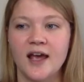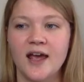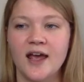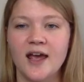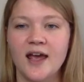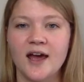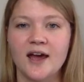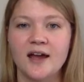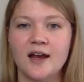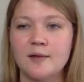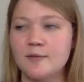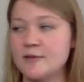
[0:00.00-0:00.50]

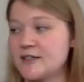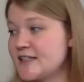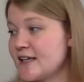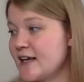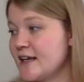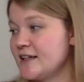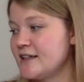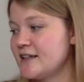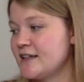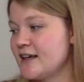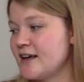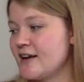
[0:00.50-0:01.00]
and I'm
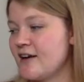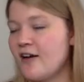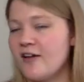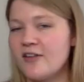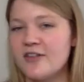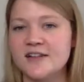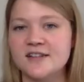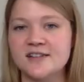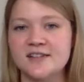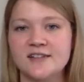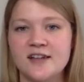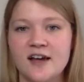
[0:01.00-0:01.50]
excited to get all
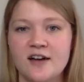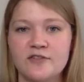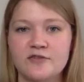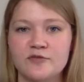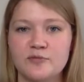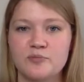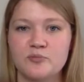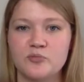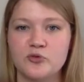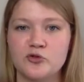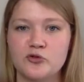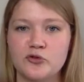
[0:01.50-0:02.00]
this stuff
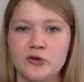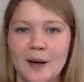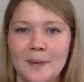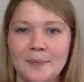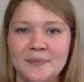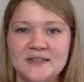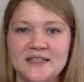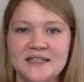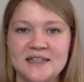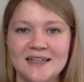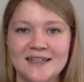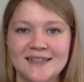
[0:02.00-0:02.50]

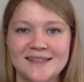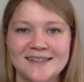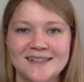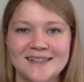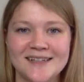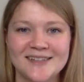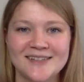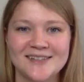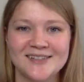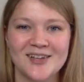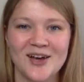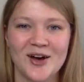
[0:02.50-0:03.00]
prepped and
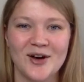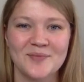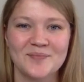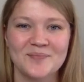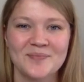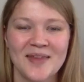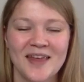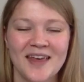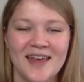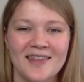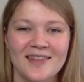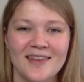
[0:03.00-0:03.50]
listed. So
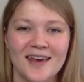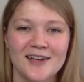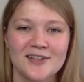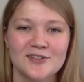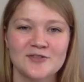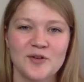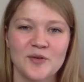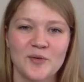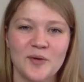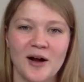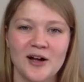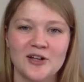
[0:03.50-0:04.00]
thanks
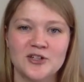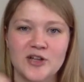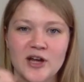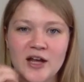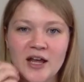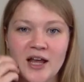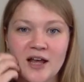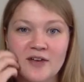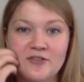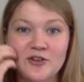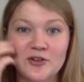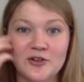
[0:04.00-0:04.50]
for
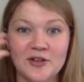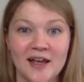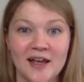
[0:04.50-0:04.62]
watching. If you